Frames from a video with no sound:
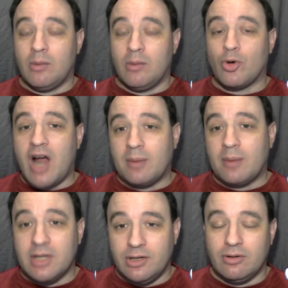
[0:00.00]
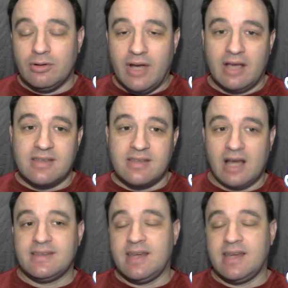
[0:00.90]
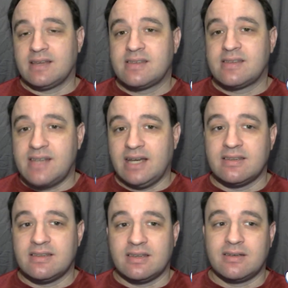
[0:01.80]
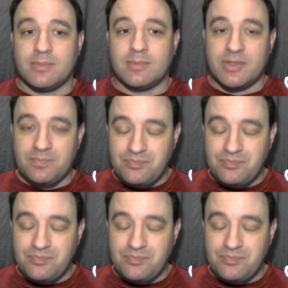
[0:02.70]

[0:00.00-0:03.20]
more commonly known as ICS SCADA systems.